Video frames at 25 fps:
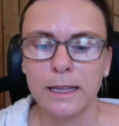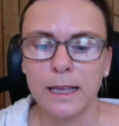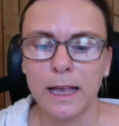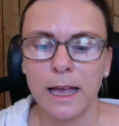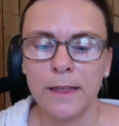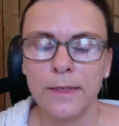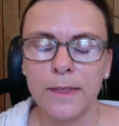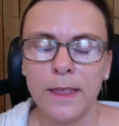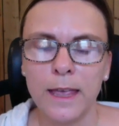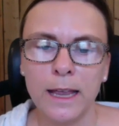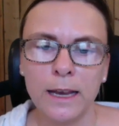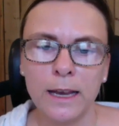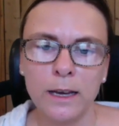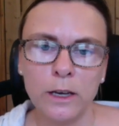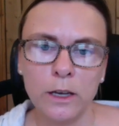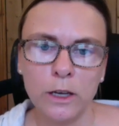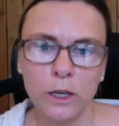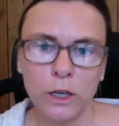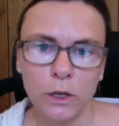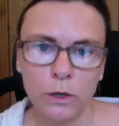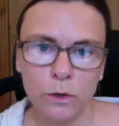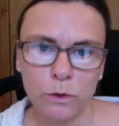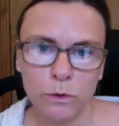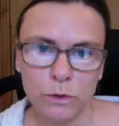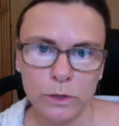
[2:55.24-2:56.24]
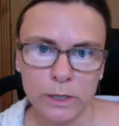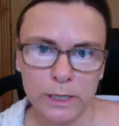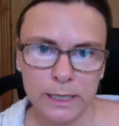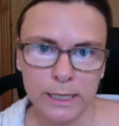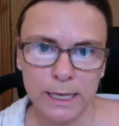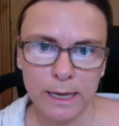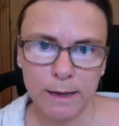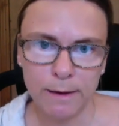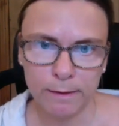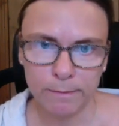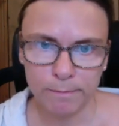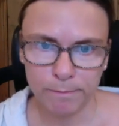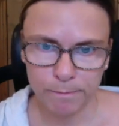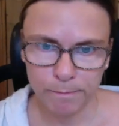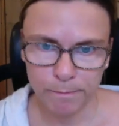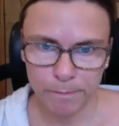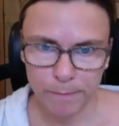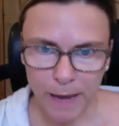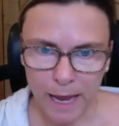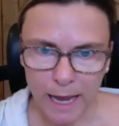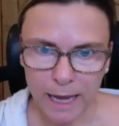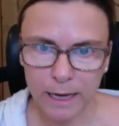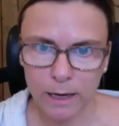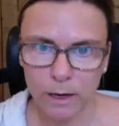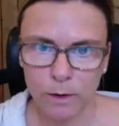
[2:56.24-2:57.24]
And then you sit
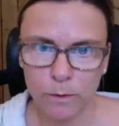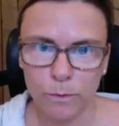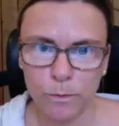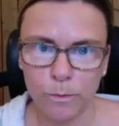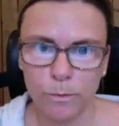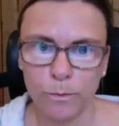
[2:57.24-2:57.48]
back